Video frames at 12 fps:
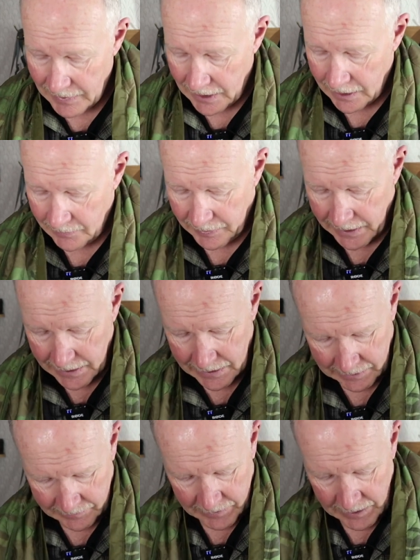made
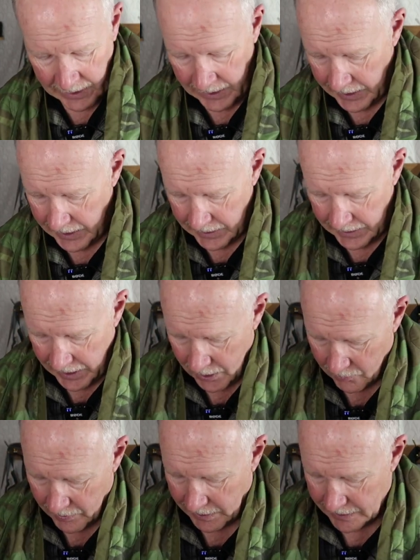blanket. And
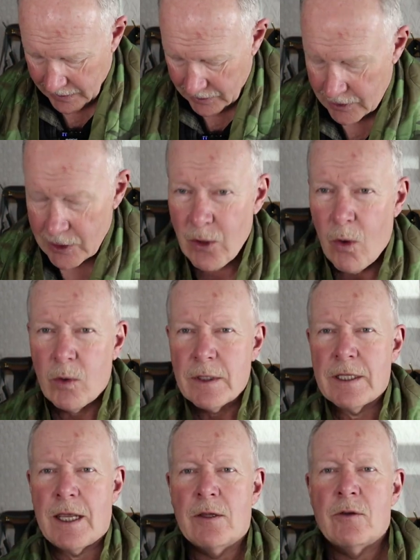now I can just hold
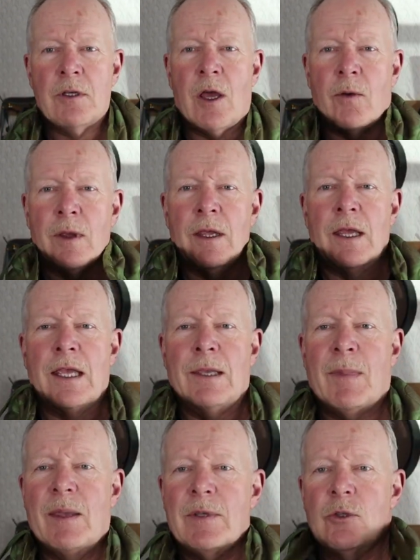it together. Now, eh,
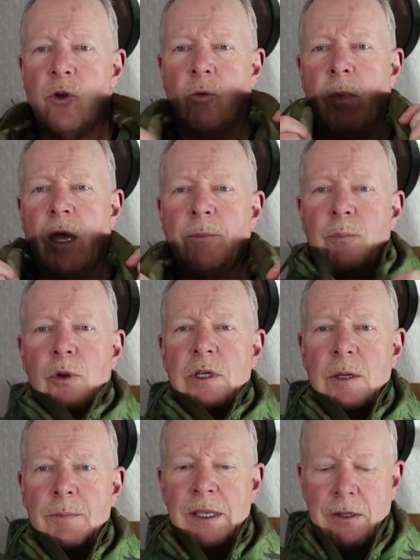maybe you don't mind
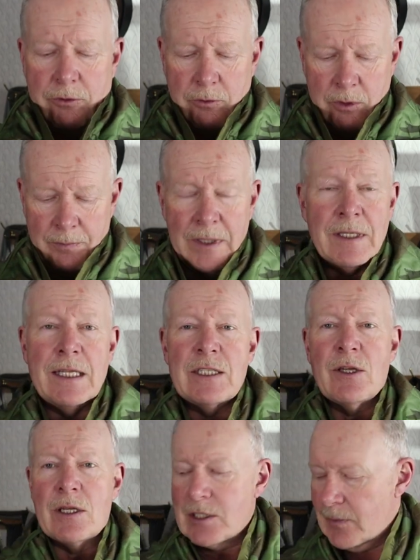putting a pin through it, but
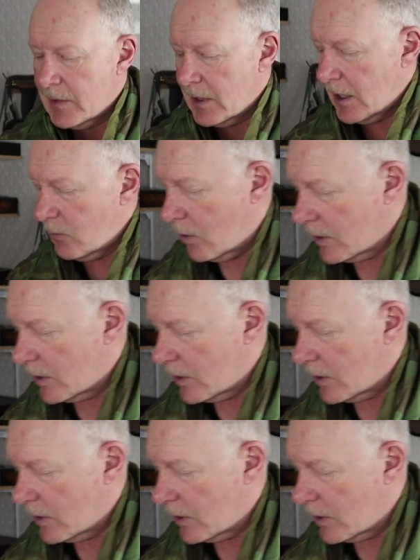it's not something I